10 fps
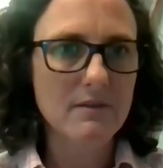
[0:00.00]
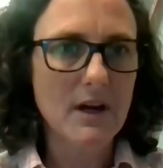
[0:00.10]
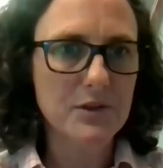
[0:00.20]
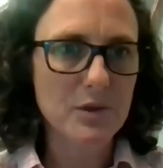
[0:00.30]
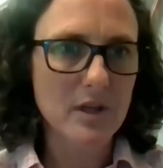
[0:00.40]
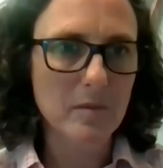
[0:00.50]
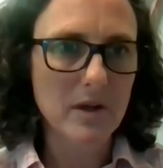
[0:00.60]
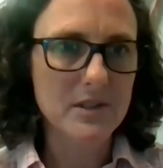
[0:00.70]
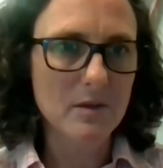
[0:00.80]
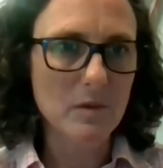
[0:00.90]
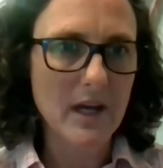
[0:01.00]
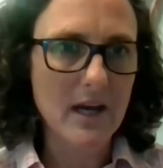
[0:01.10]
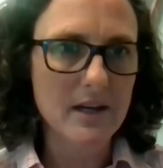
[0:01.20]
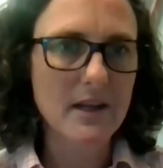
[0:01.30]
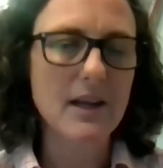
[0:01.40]
advisory committees that we
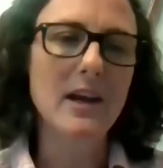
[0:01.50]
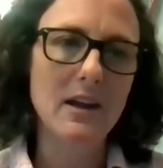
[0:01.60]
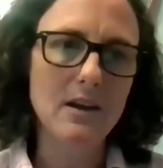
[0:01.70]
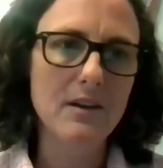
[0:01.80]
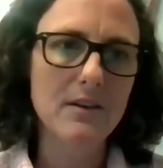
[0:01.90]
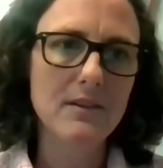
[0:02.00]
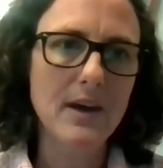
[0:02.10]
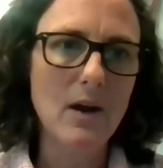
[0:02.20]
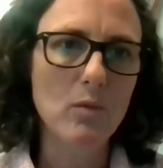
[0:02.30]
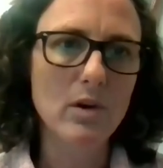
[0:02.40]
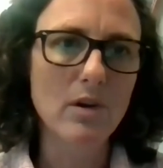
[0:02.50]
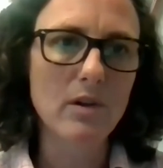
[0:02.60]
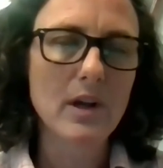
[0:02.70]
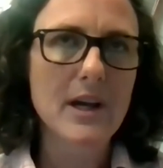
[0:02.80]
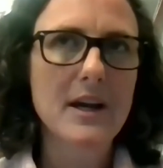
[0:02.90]
had, and that will